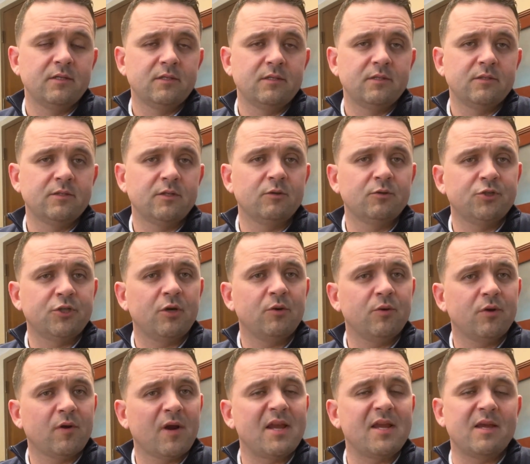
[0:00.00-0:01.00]
So show
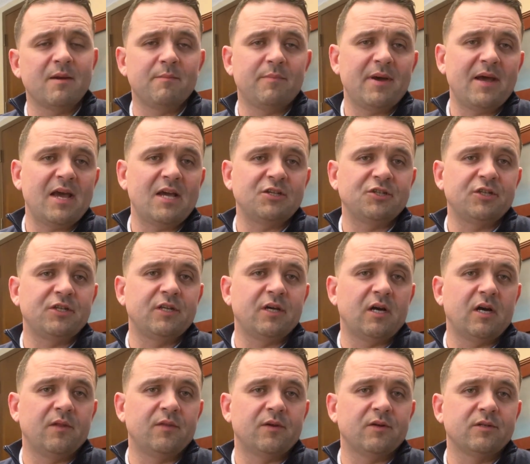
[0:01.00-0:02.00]
great compassion to
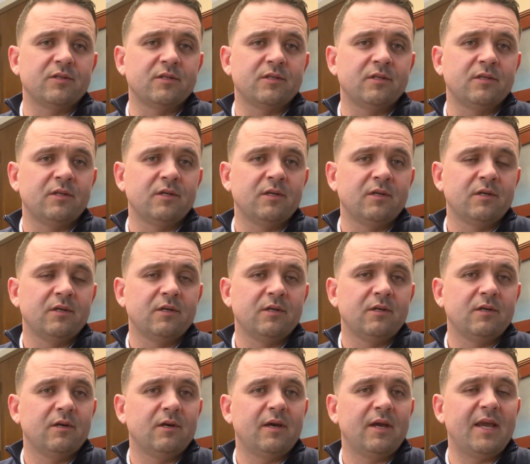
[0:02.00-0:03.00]
others
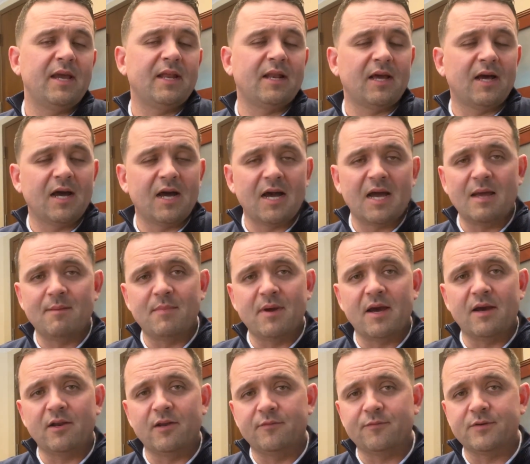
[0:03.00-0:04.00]
and a high
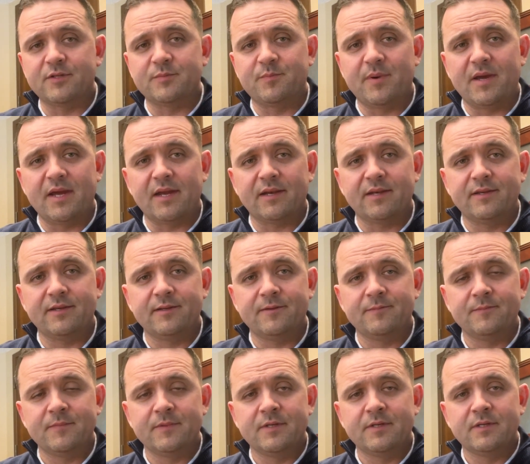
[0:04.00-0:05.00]
amount of respect.
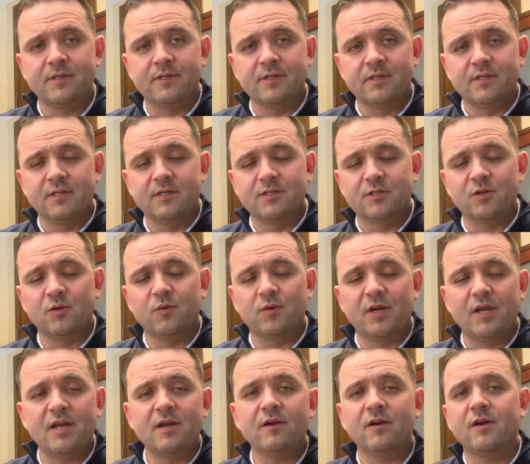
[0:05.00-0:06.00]
So
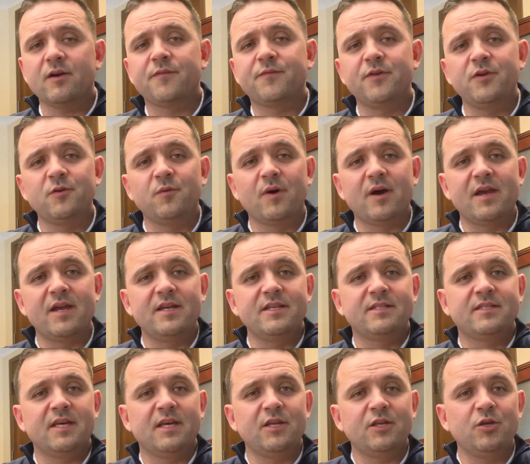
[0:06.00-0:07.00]
here are a few
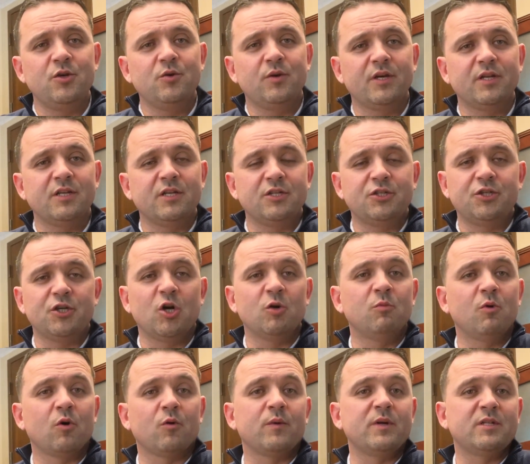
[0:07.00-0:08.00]
ways that you can show
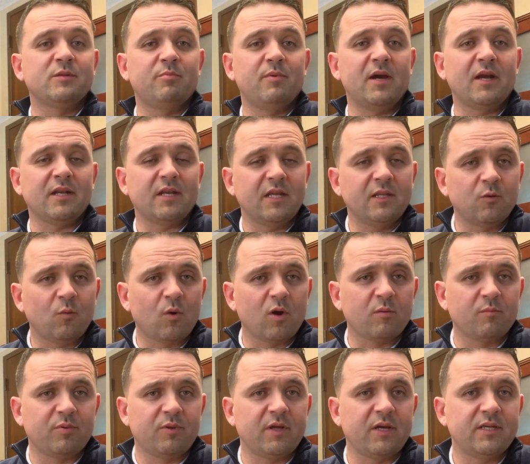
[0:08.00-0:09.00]
more respect in the
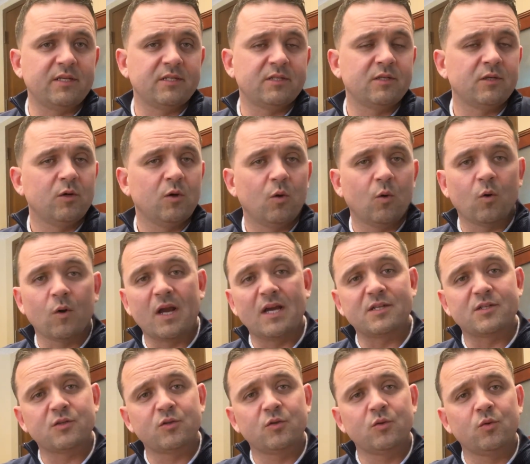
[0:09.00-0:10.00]
workplace or at
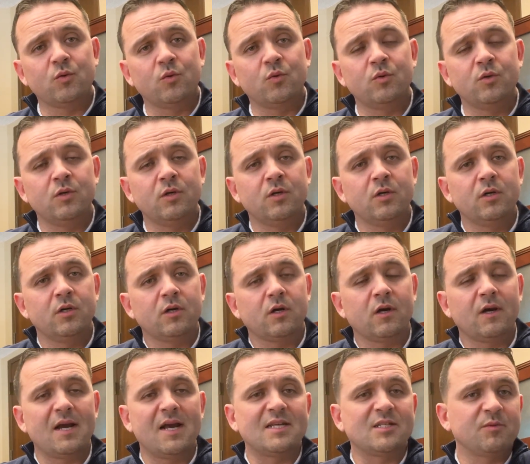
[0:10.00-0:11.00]
school
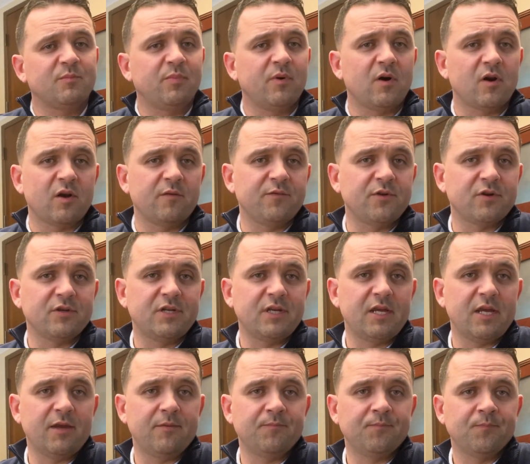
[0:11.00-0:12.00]
or as a part of your
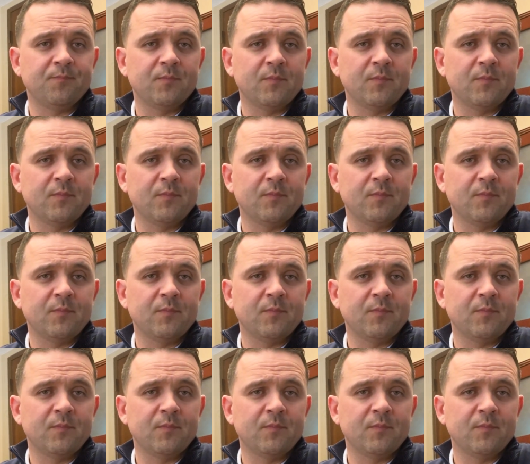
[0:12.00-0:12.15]
team.